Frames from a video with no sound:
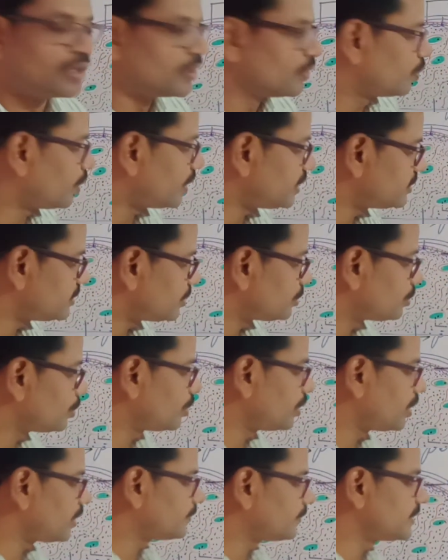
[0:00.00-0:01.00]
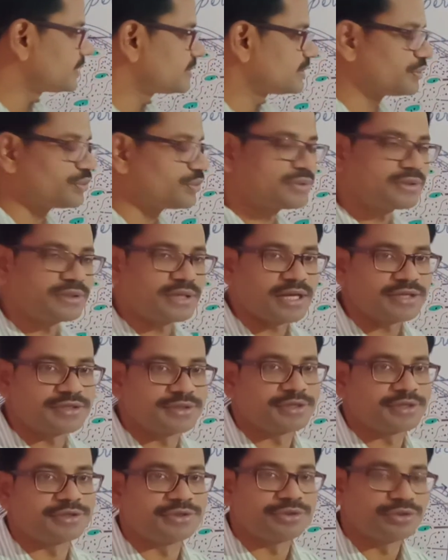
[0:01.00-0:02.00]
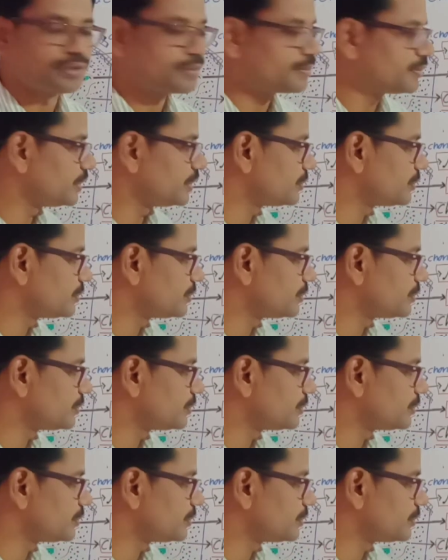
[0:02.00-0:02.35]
What is the role of this eustachian tube?